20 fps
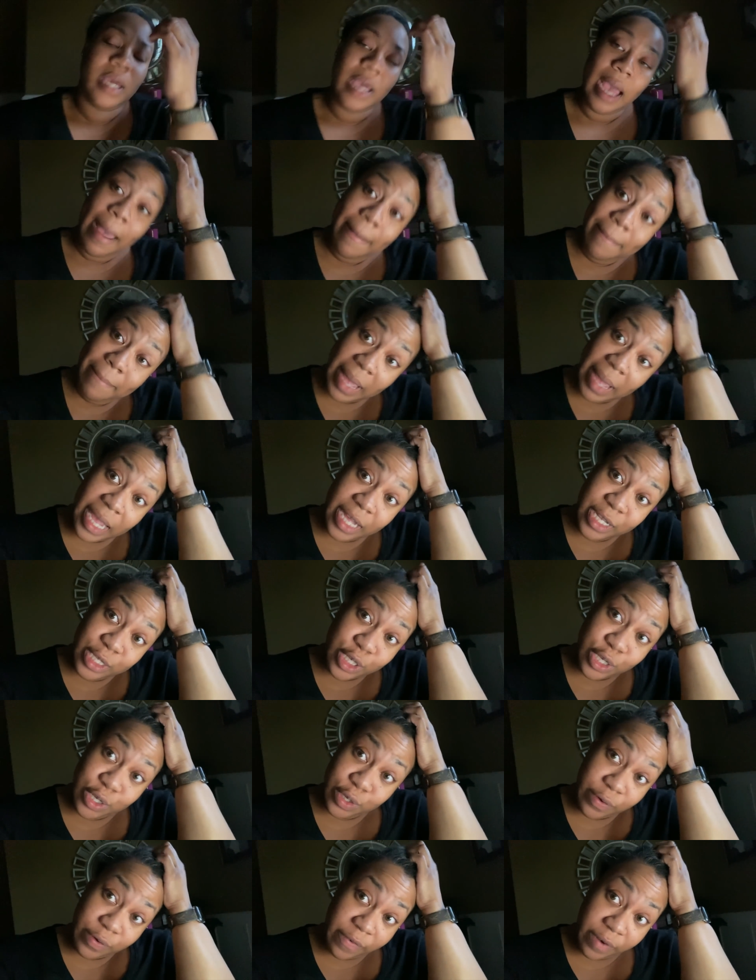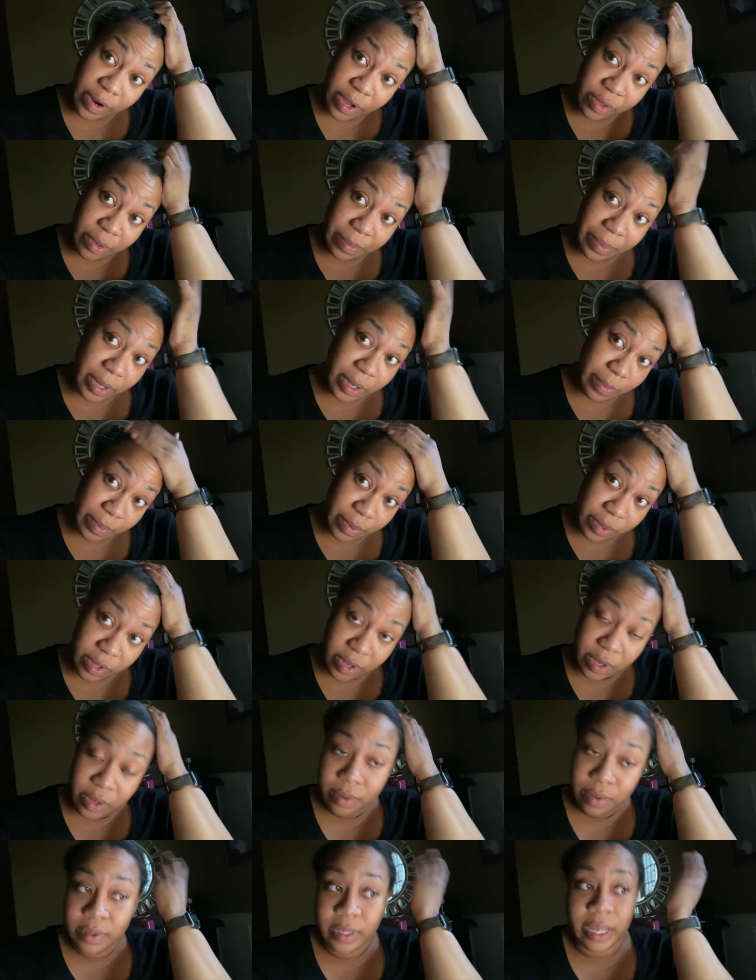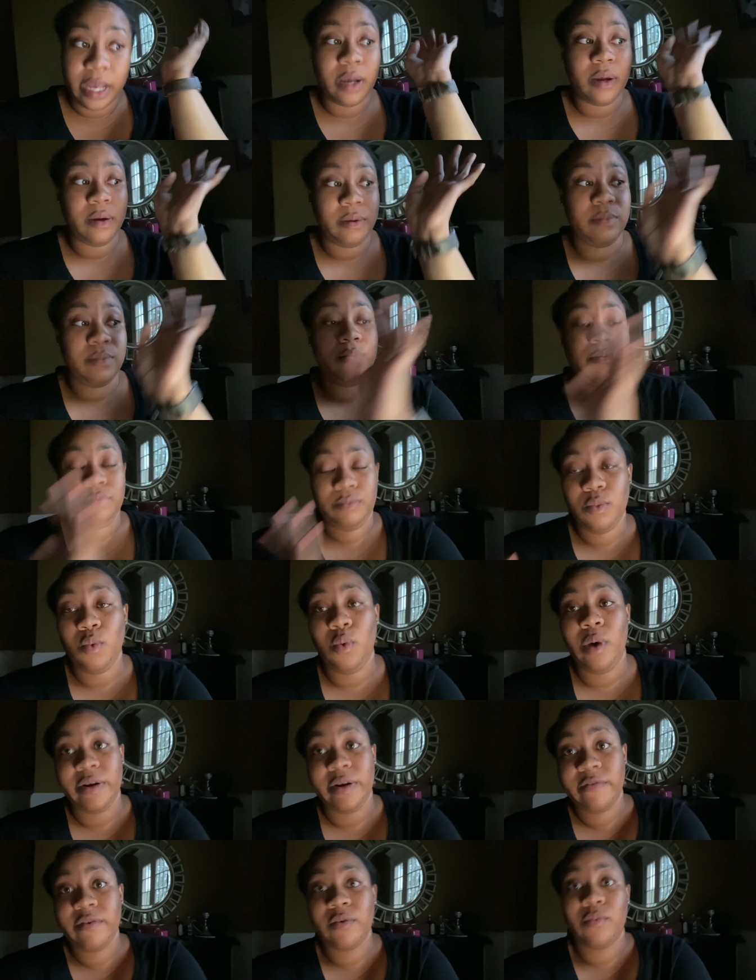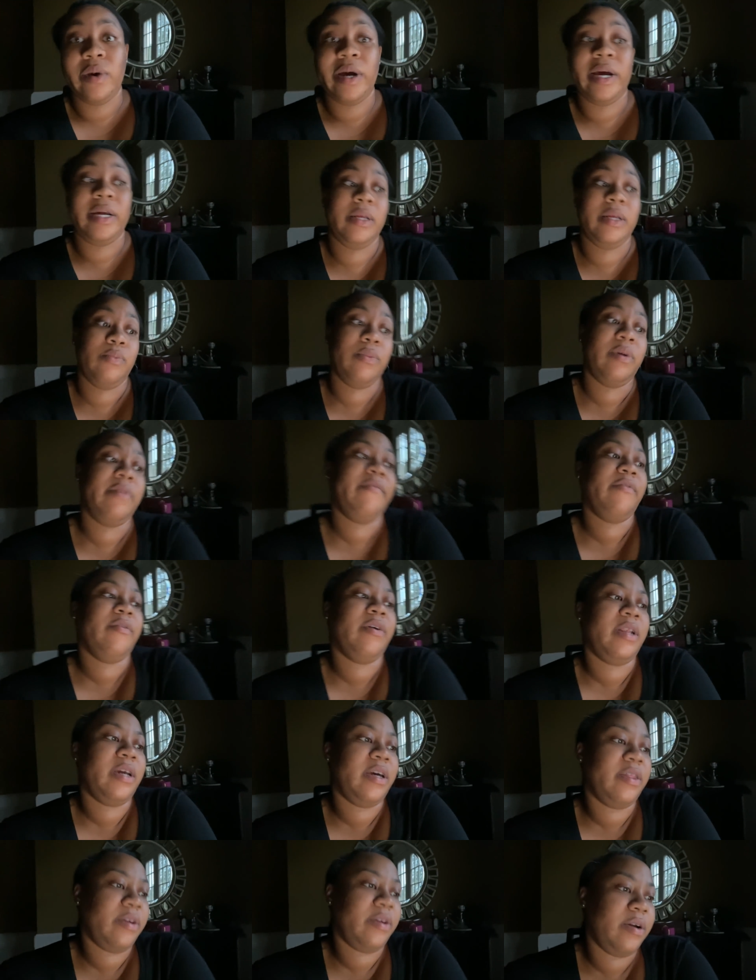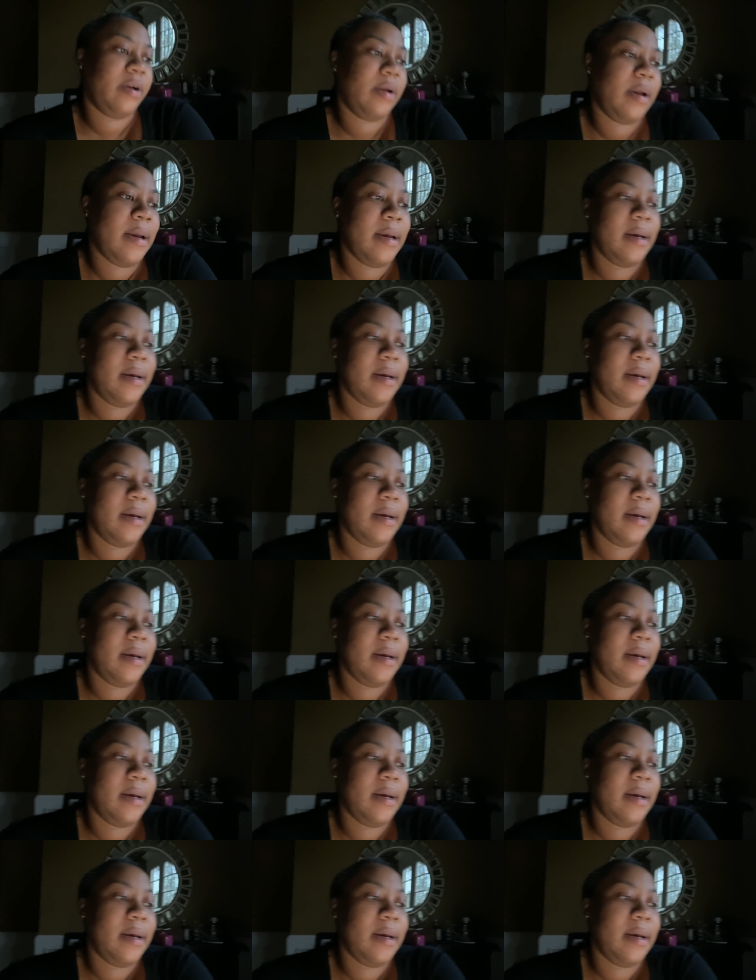I made two for other people though, like one for one and one for another.